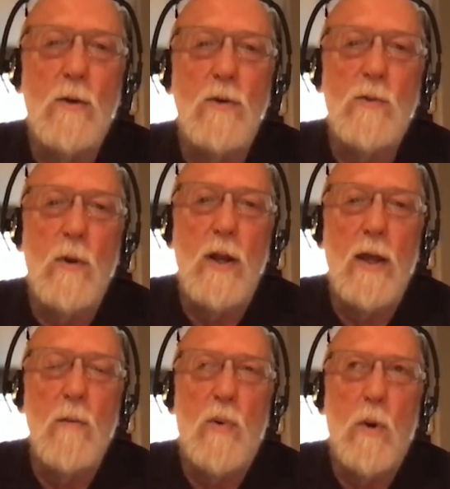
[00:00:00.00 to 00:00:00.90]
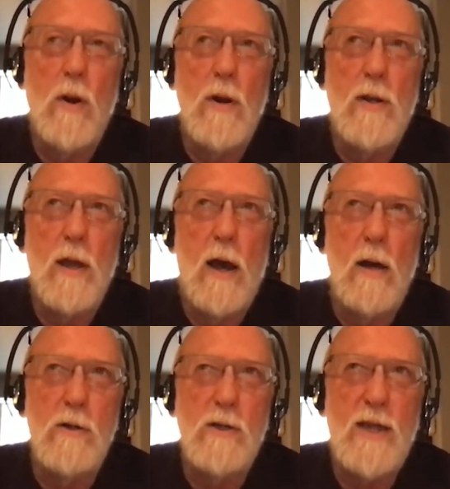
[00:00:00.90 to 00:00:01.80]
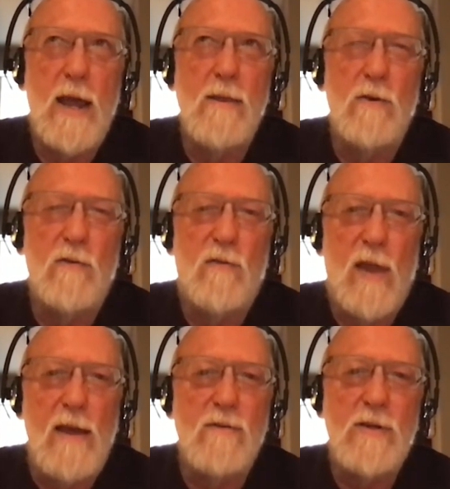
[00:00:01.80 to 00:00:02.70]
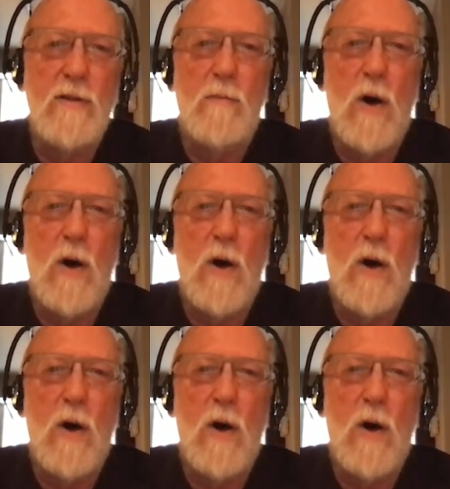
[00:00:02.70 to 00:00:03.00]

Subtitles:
So it's really important to understand those flavors of the